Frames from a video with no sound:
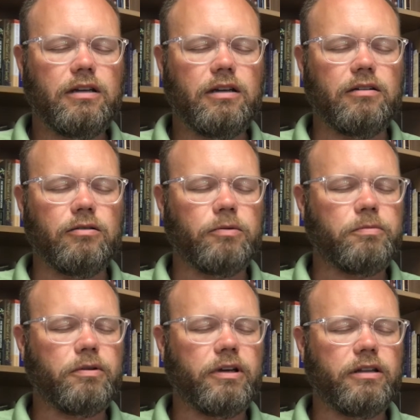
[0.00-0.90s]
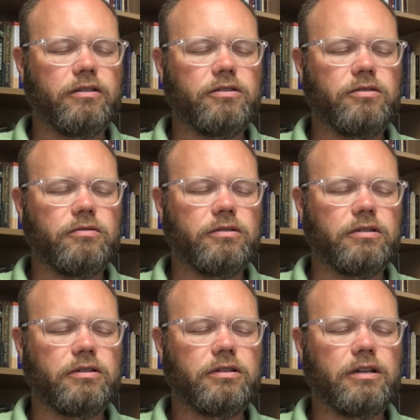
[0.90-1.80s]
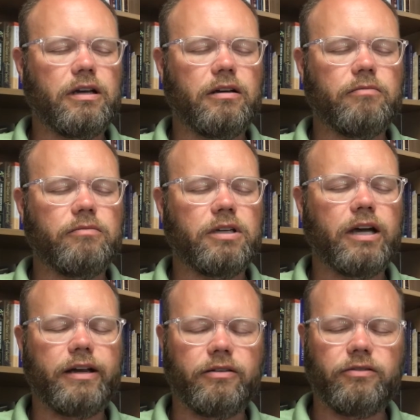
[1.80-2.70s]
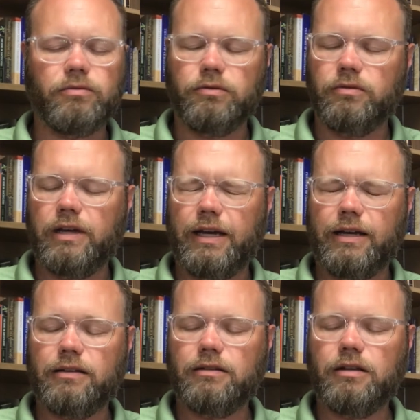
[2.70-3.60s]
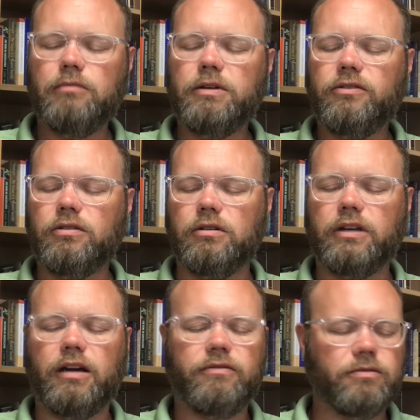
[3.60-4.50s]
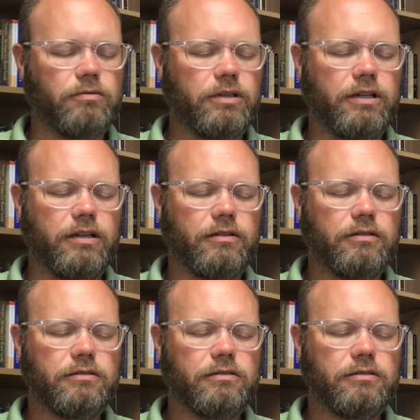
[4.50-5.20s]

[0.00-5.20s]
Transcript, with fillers: And Lord, we pray that you would um, guide us through that and help us to look out for one another.